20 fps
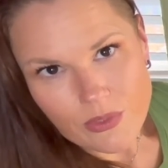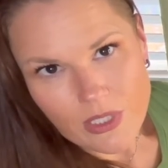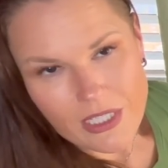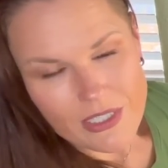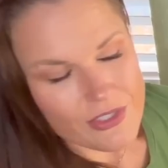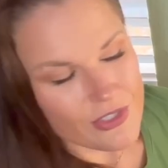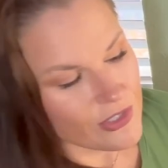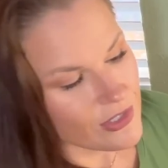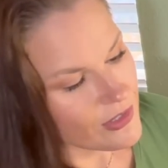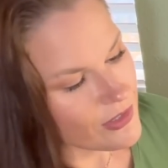I
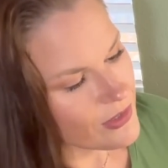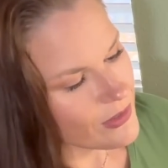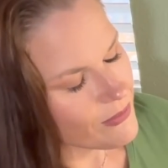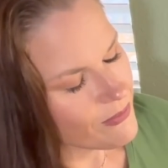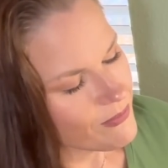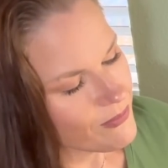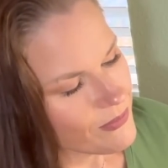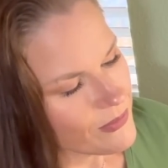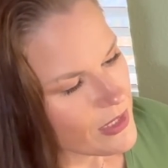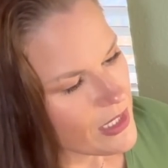just,
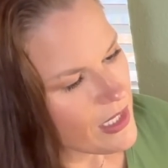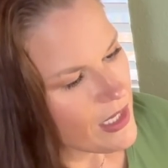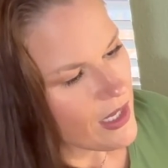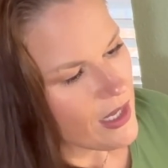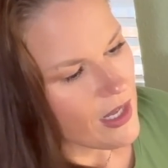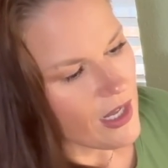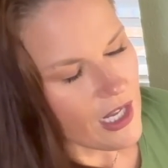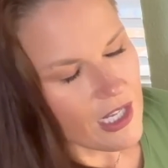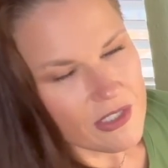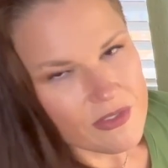
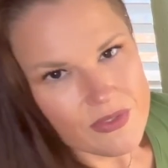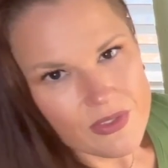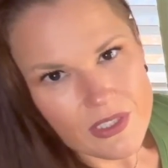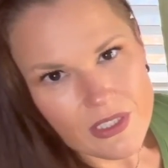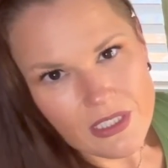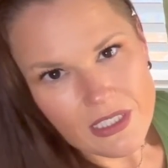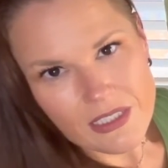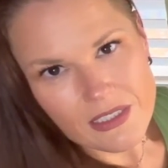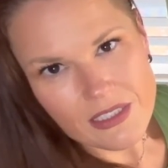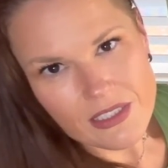I feel
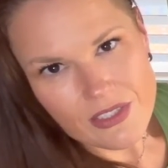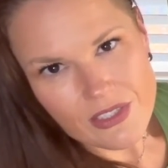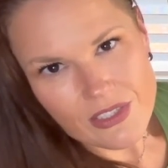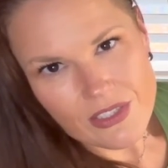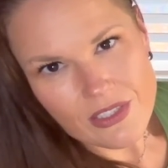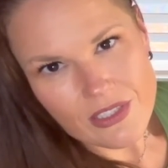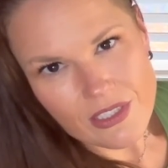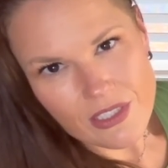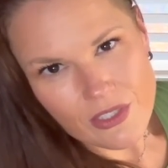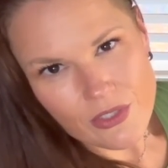like this is
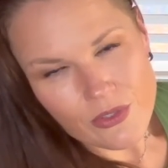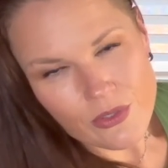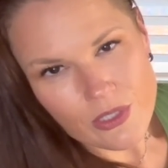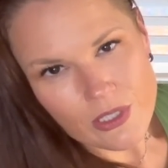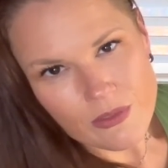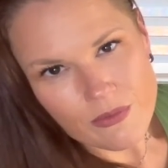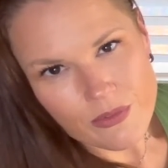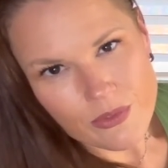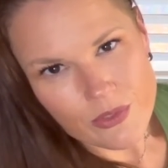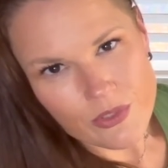the other
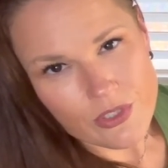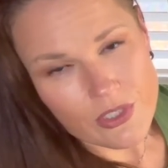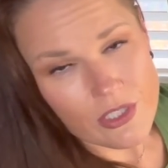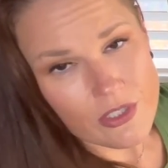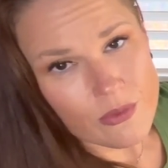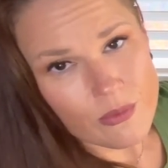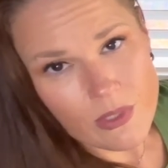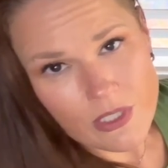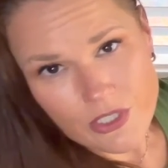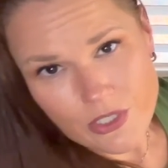influence.
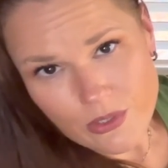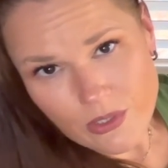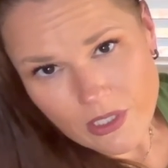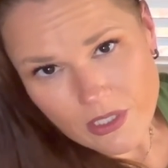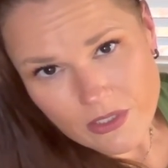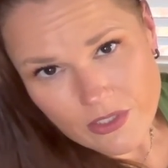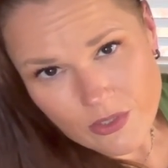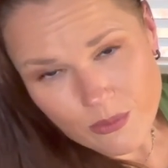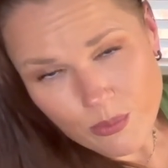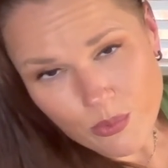Otherwise, you
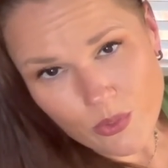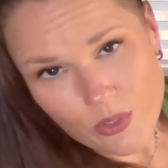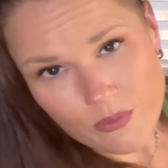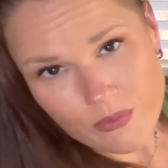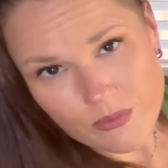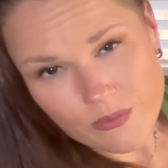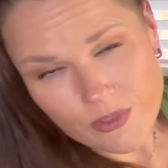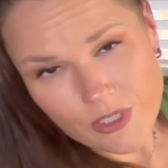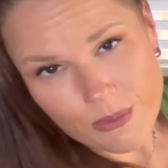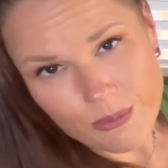got support
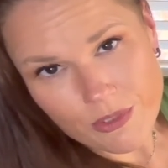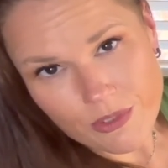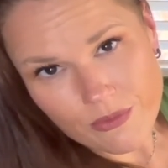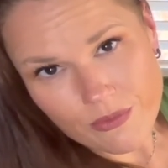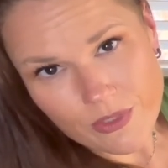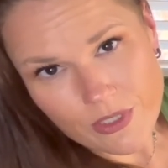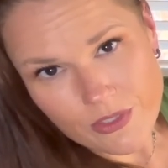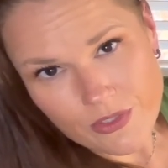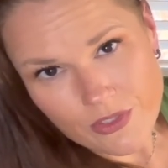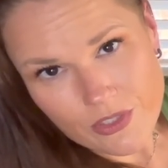from family and
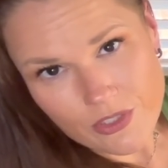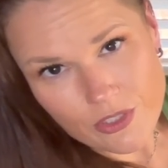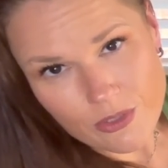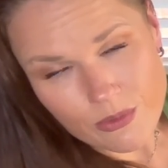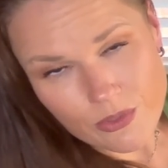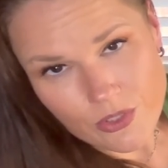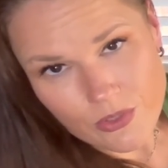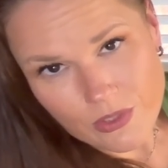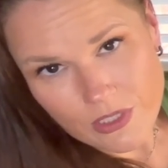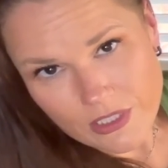friends to do
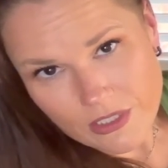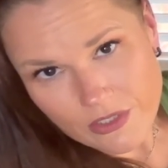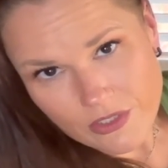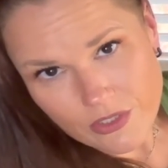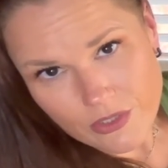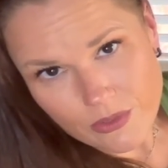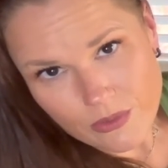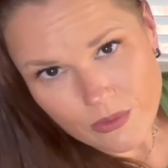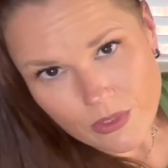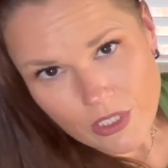what you need to
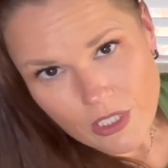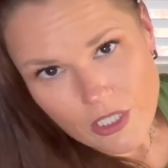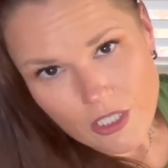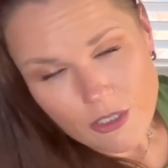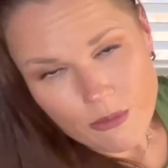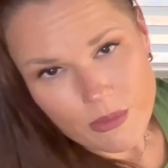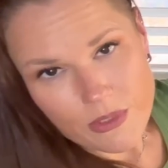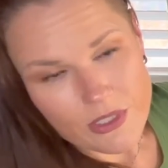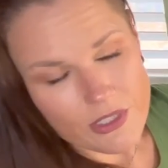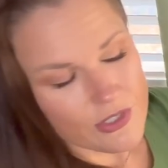do.
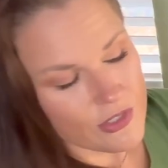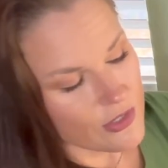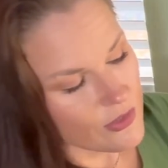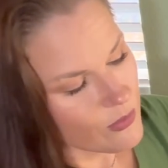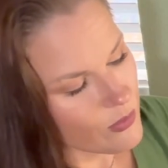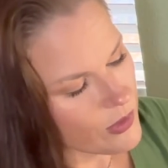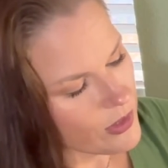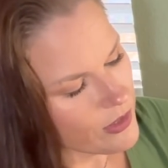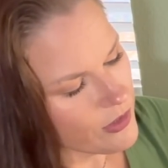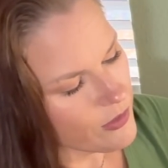But this is
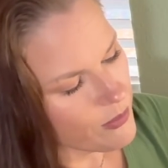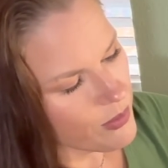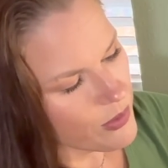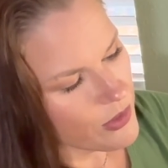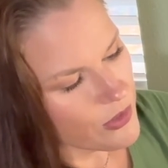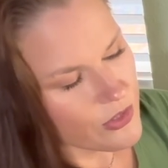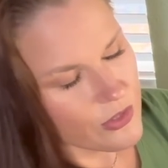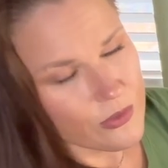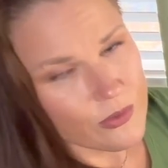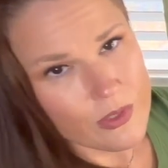one other
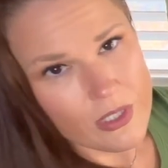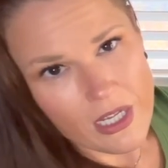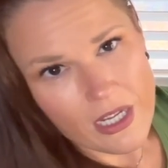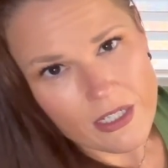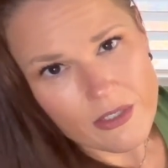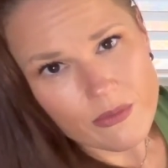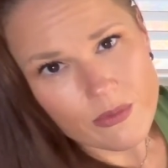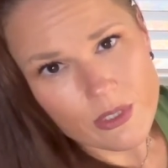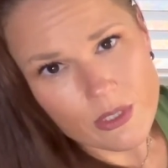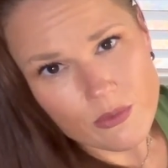person who kind
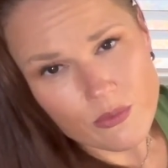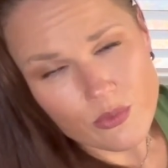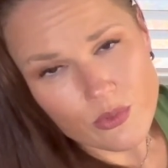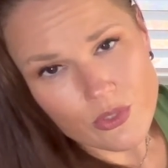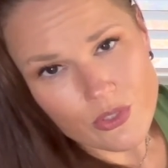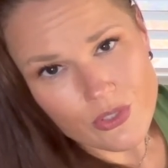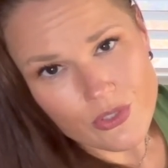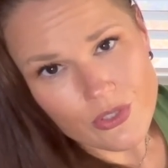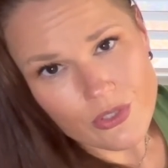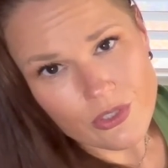of
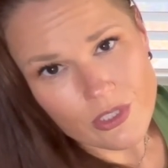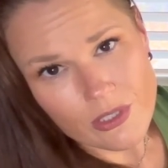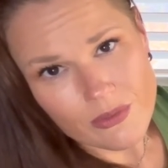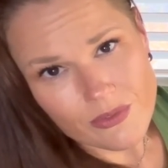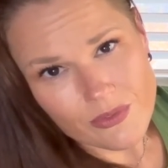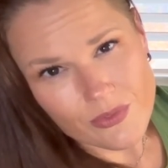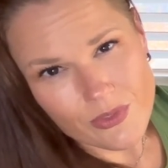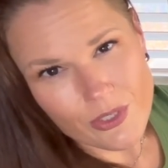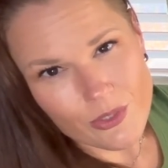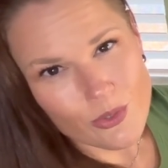reinforces your devil
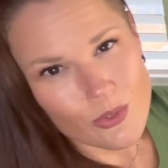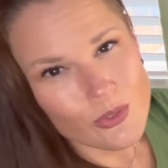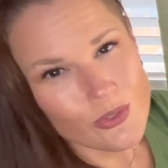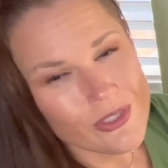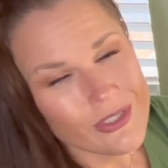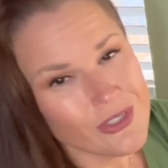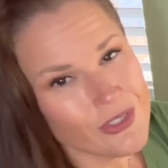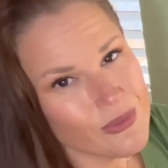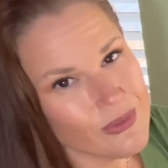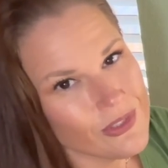fear. Hold
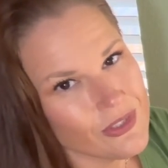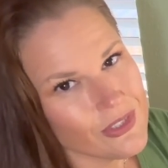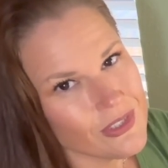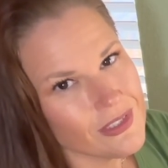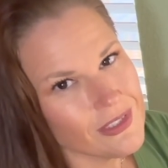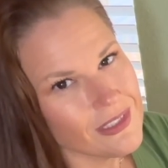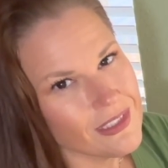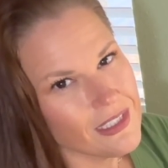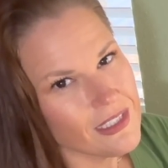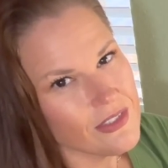on to it
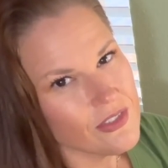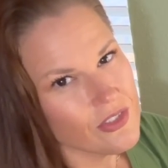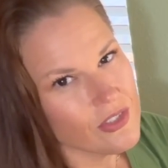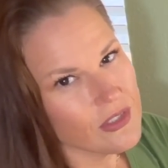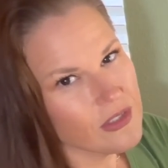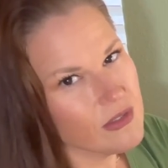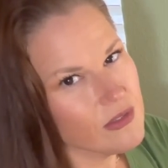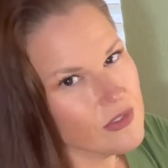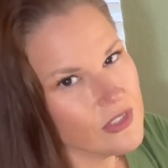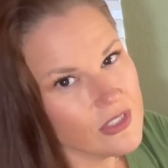just in case.
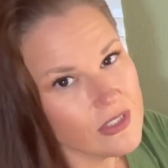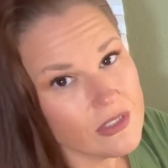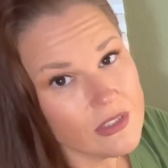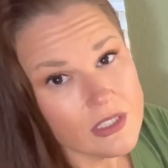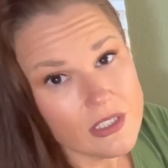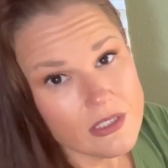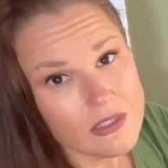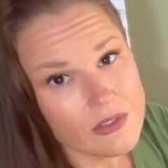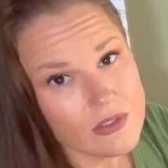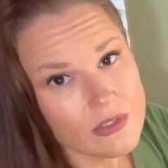Just in
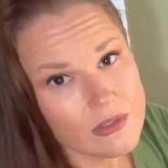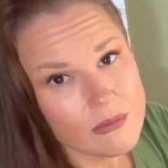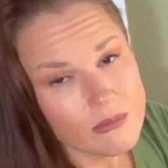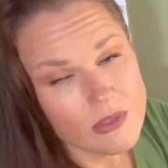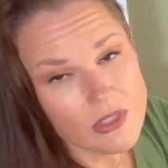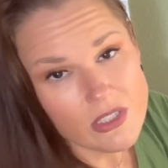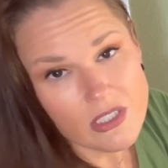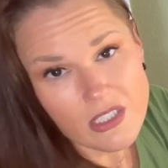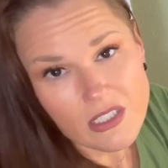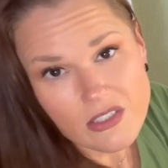case.
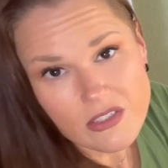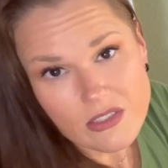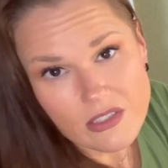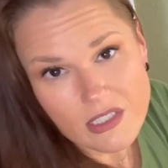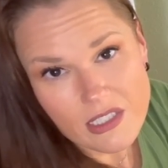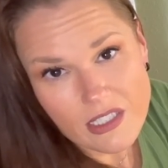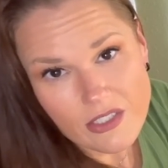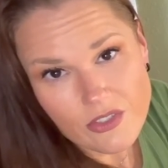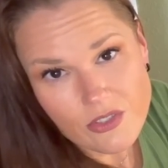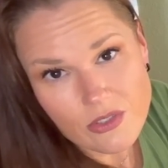Besides, the
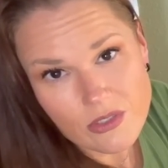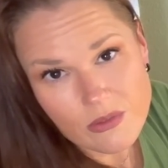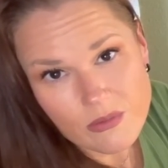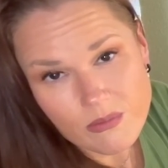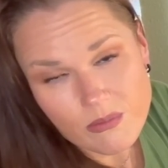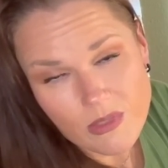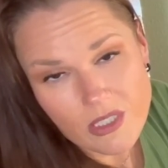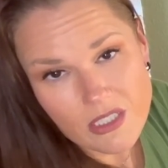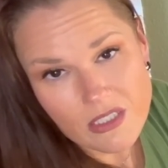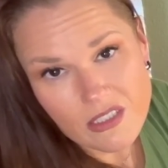extra
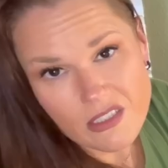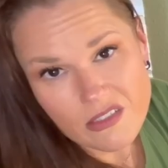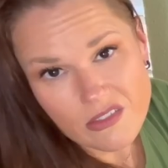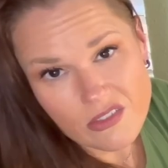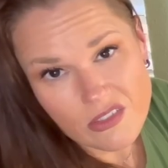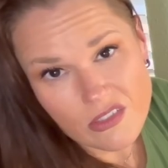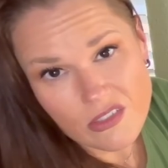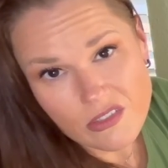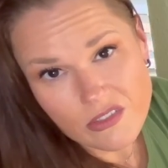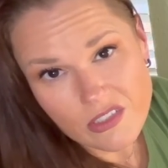money doesn't
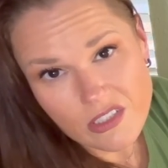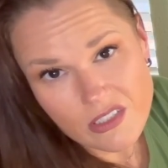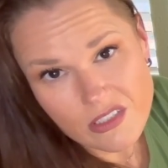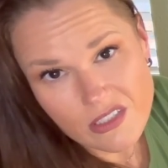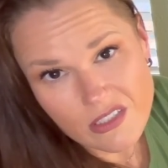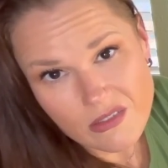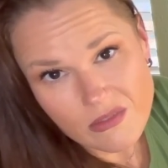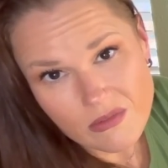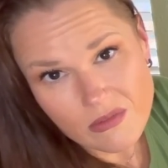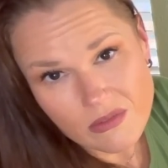hurt, does
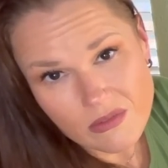it?